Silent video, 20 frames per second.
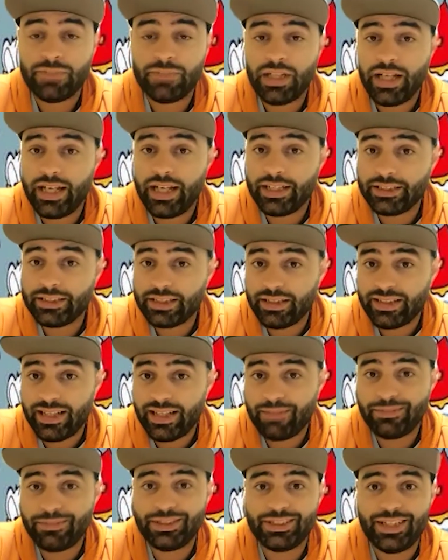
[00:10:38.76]
accept
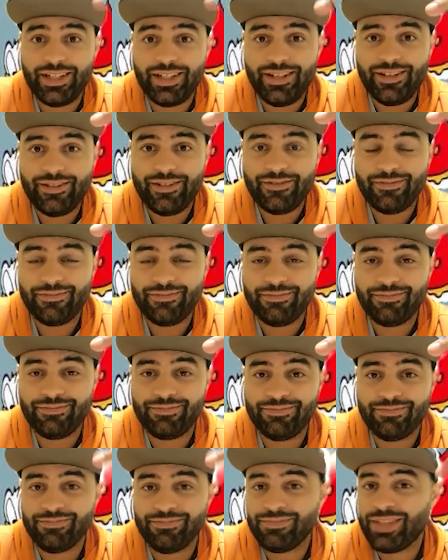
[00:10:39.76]
that mistake,
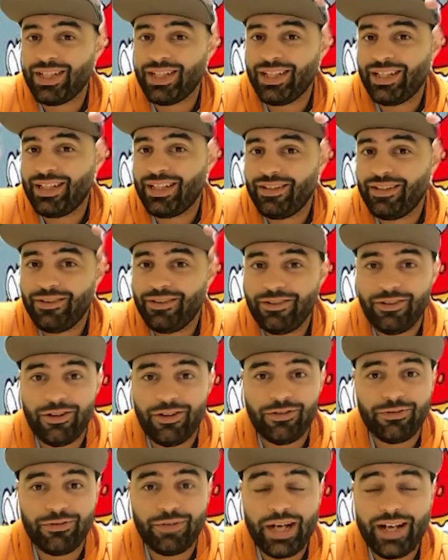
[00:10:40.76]

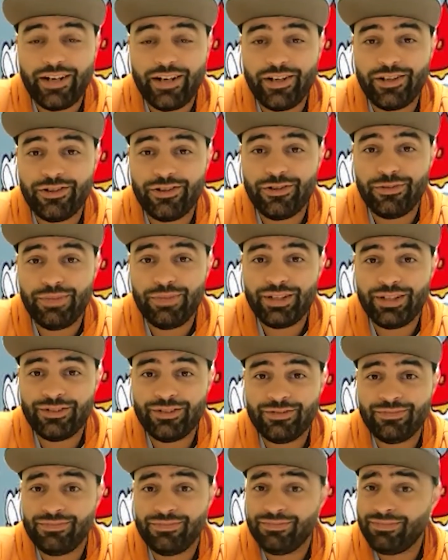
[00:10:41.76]
know how you can do
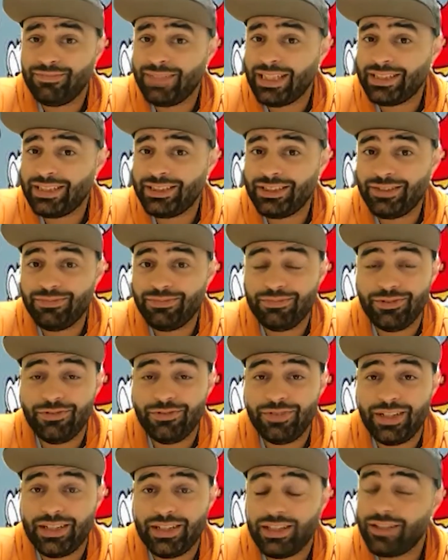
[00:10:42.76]
better, and that's it.
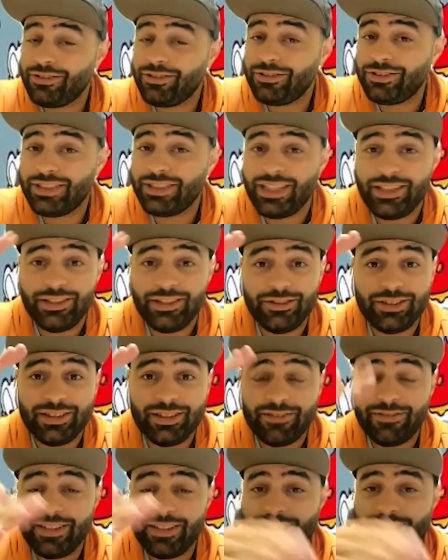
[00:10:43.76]
Move on. Understanding you did
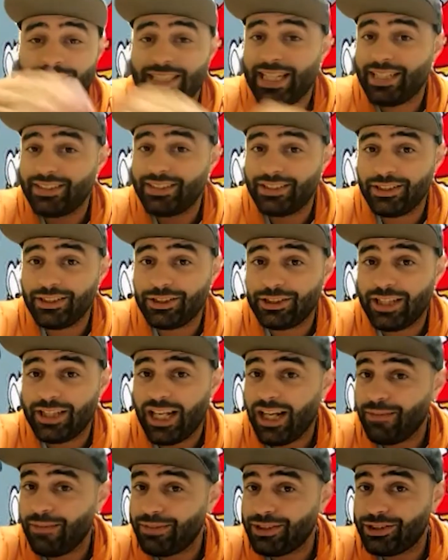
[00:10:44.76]
a fantastic
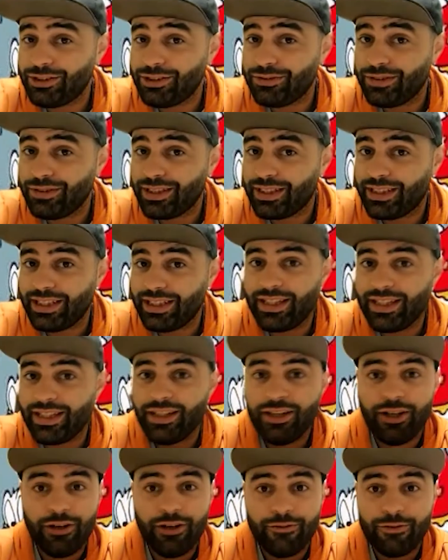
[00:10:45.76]
job in doing the
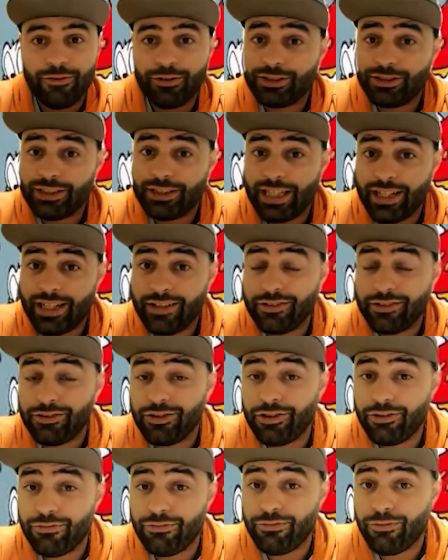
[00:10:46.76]
first, second,
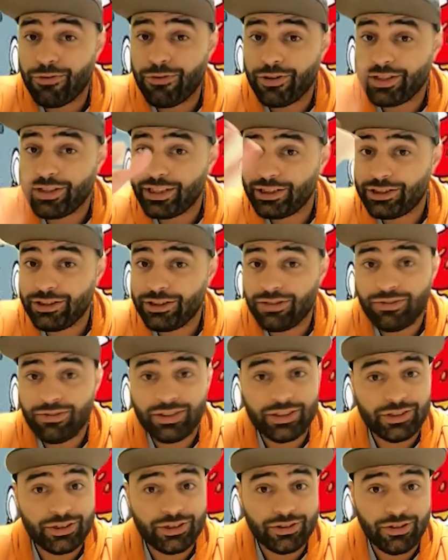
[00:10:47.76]
third, fourth, and so
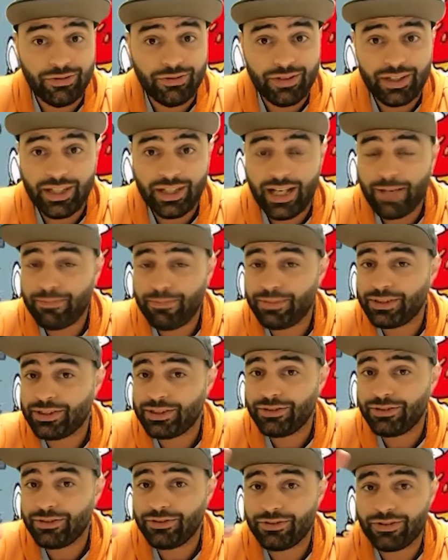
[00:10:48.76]
on
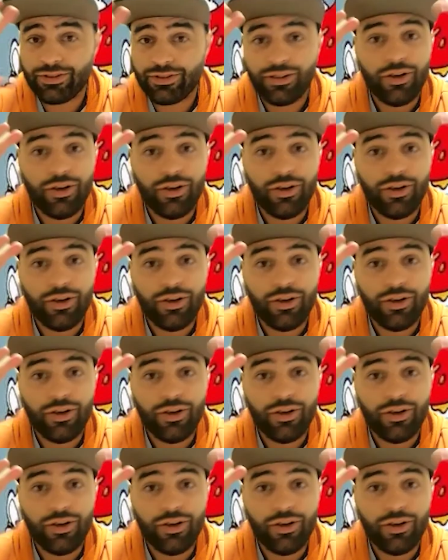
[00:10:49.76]
episode, or